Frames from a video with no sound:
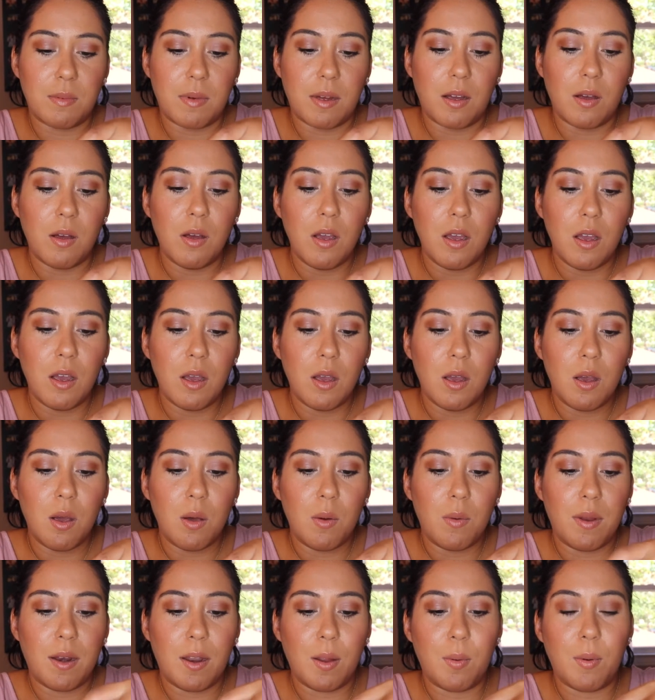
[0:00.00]
about
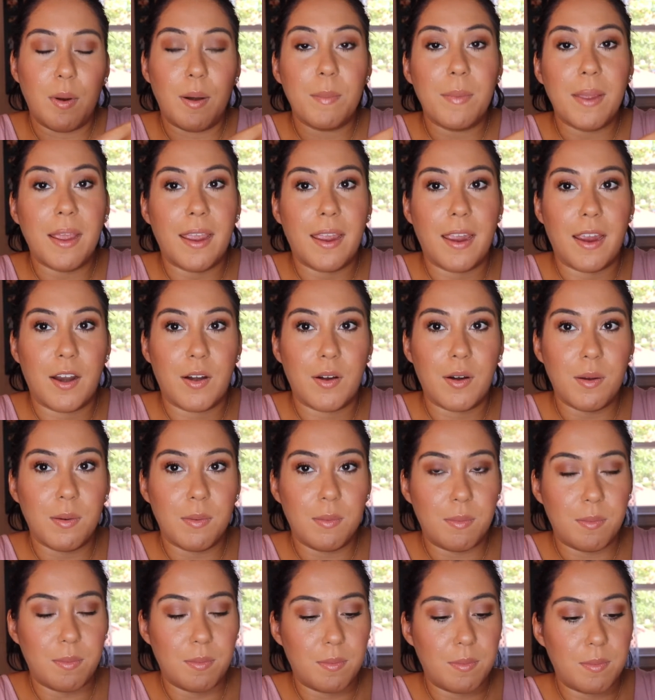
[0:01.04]
when I wear my hair
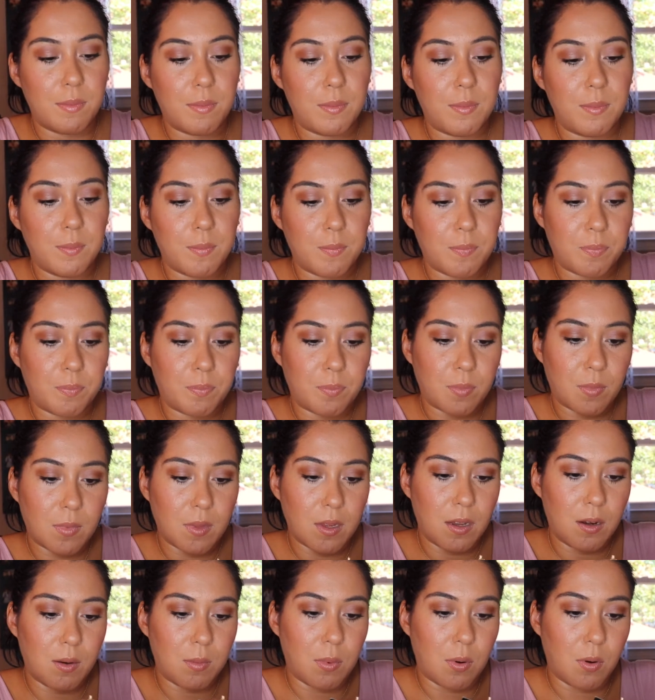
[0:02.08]
up
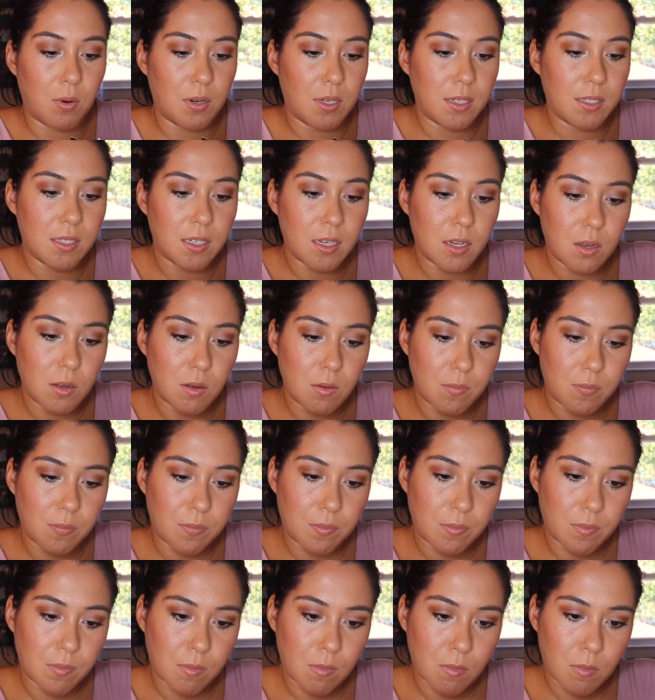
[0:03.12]
in a ponytail.
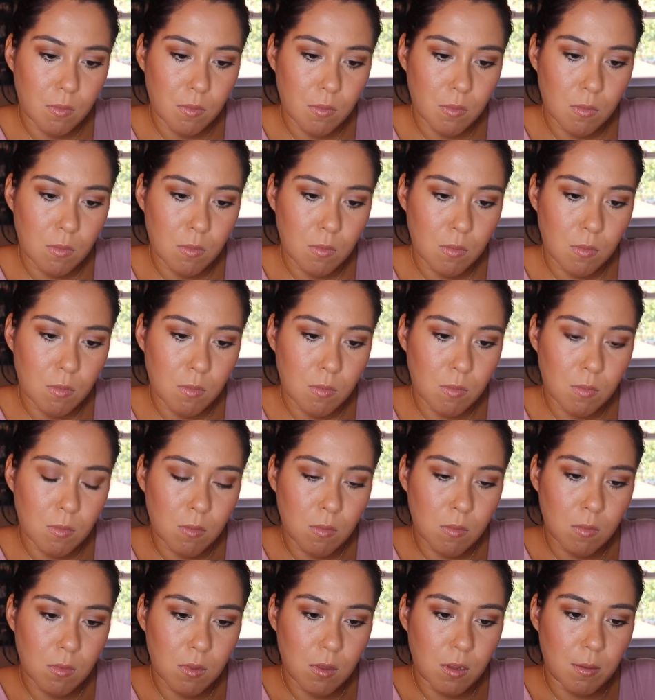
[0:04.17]

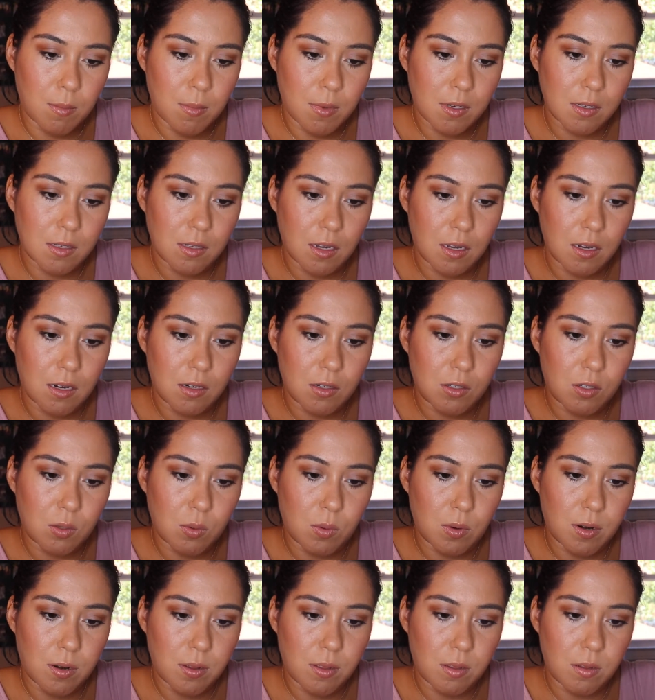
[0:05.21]
I'm excited to
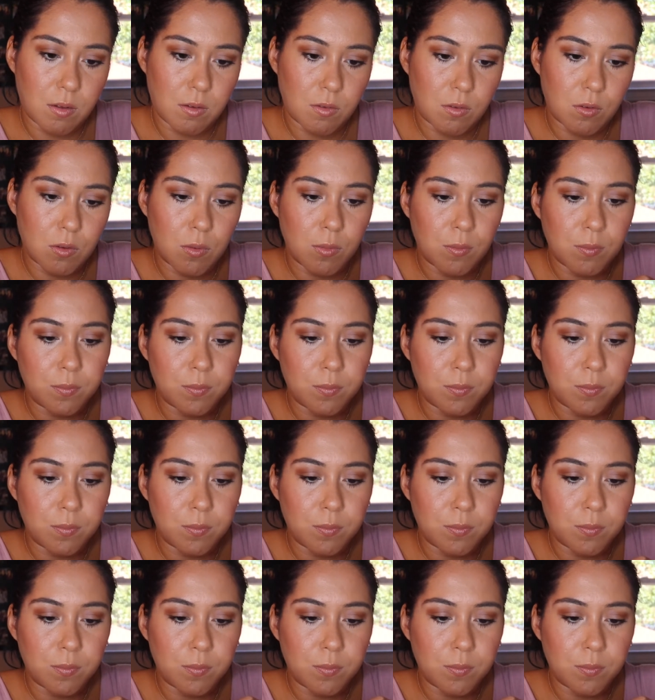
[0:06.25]
wear these.